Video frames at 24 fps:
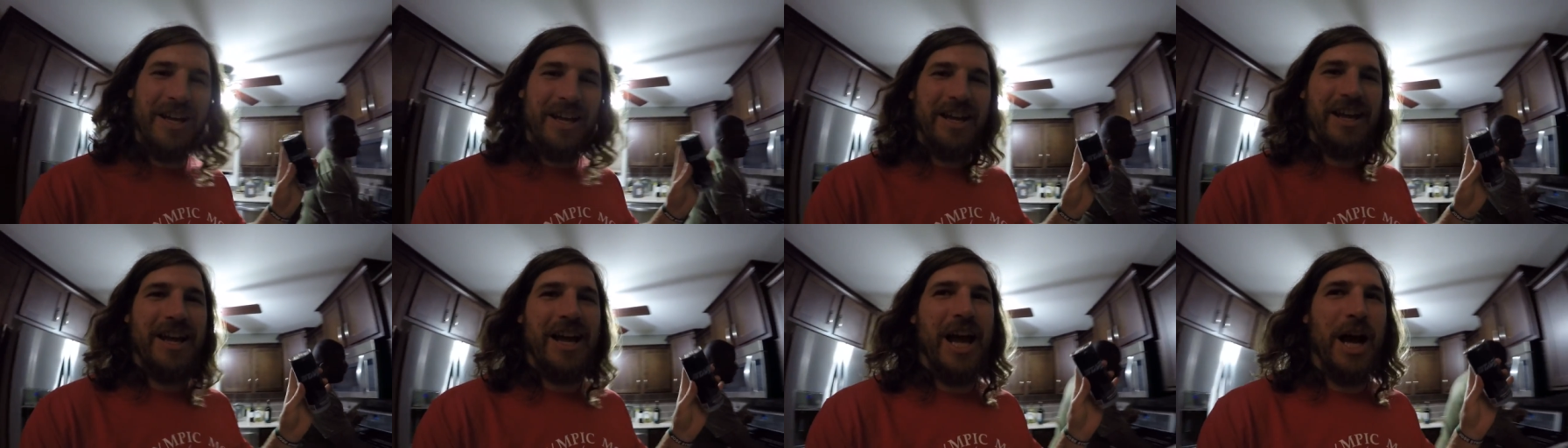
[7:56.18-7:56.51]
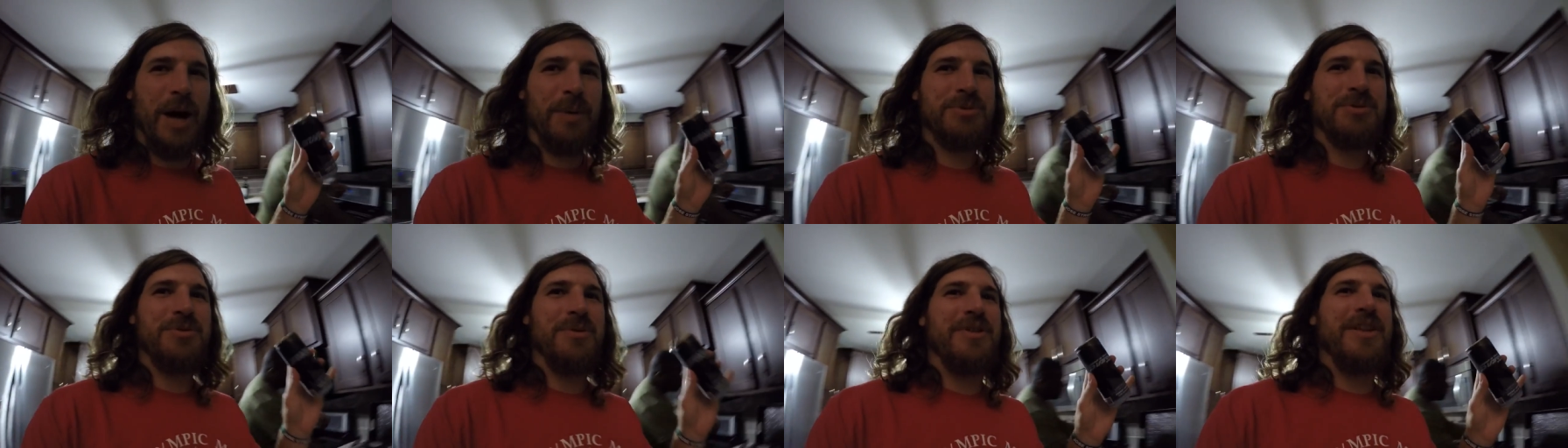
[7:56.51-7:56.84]
Yep.
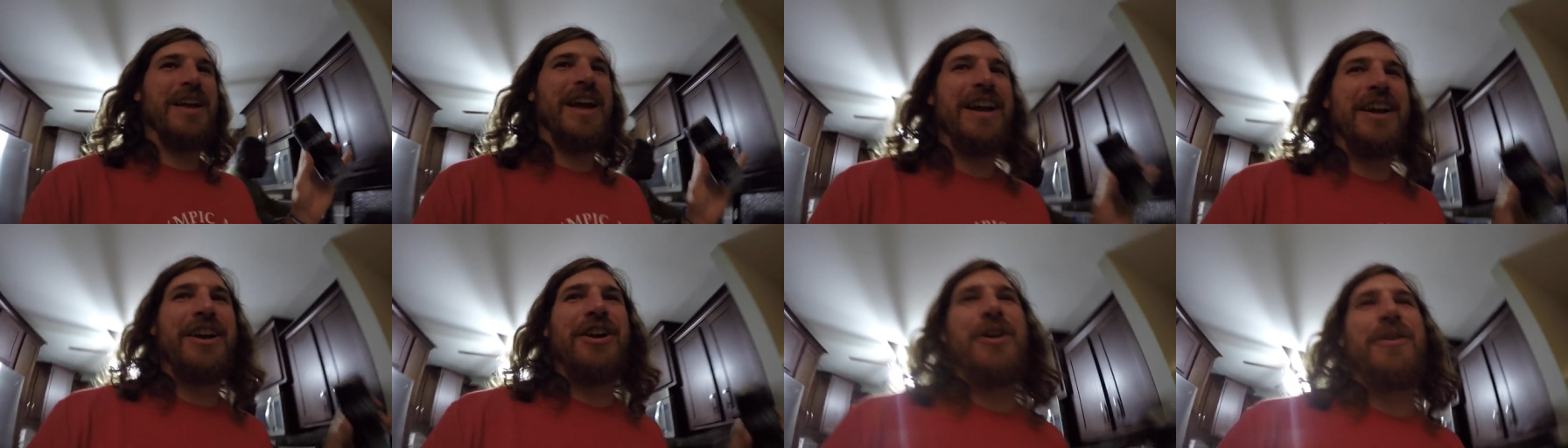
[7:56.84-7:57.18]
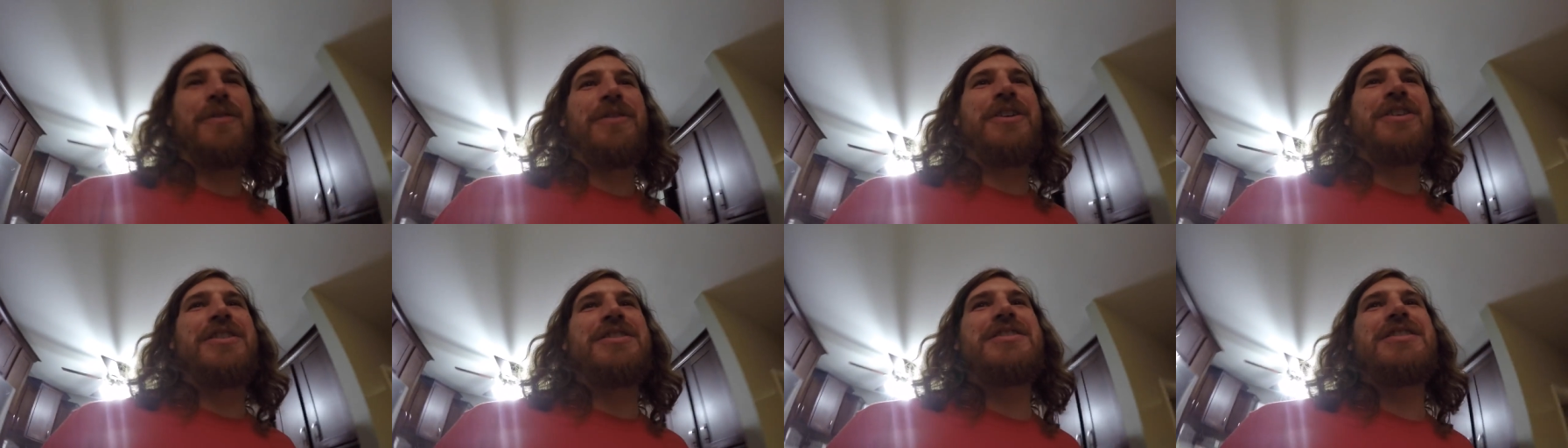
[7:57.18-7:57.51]
Helps with
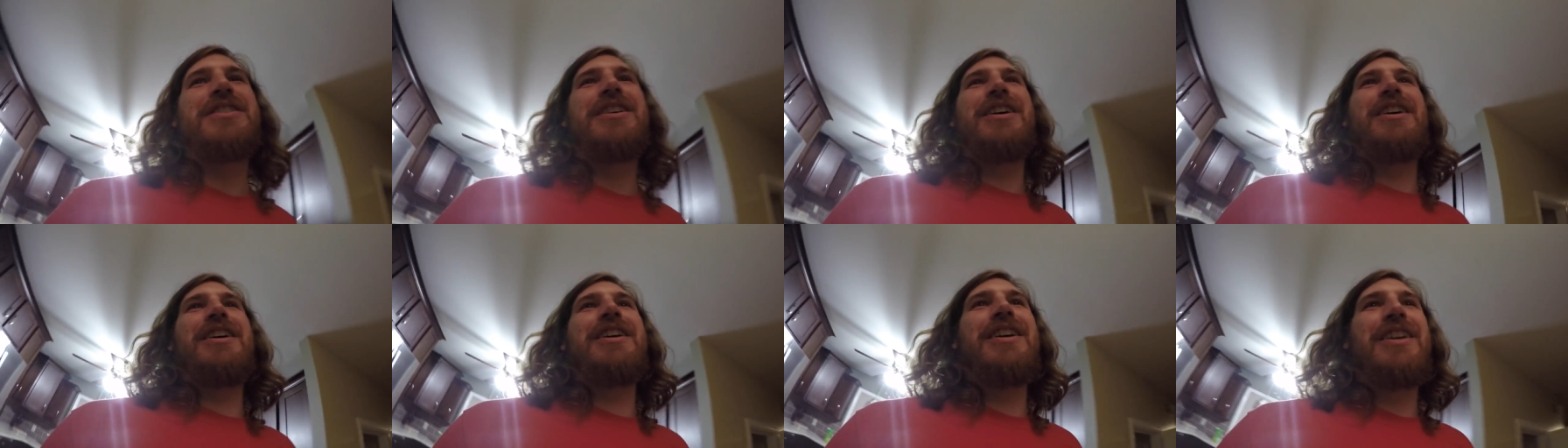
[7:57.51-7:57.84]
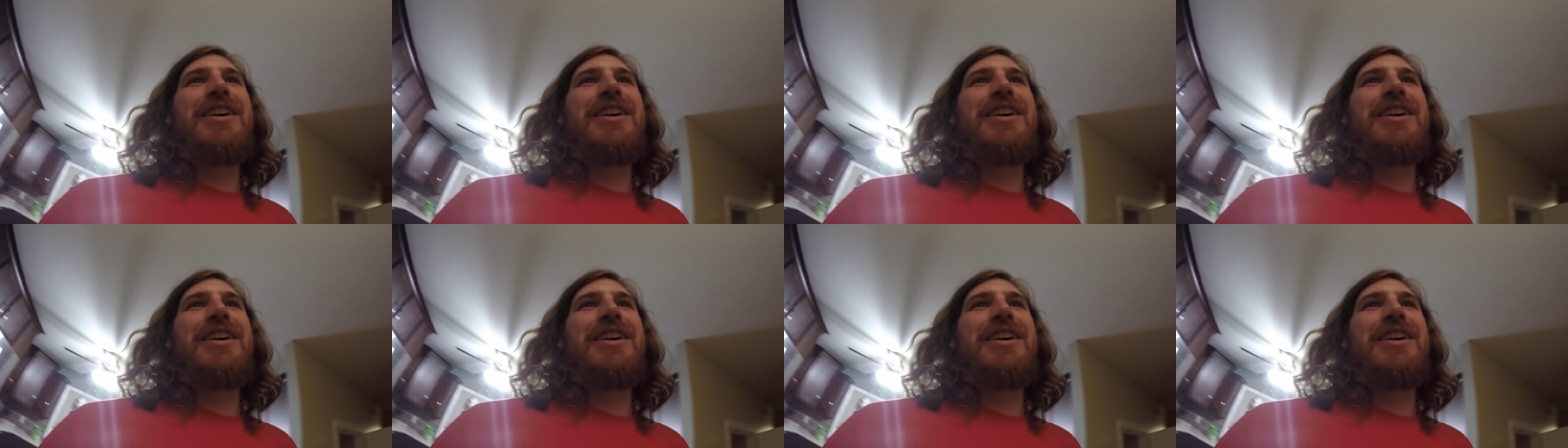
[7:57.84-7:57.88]
hangovers.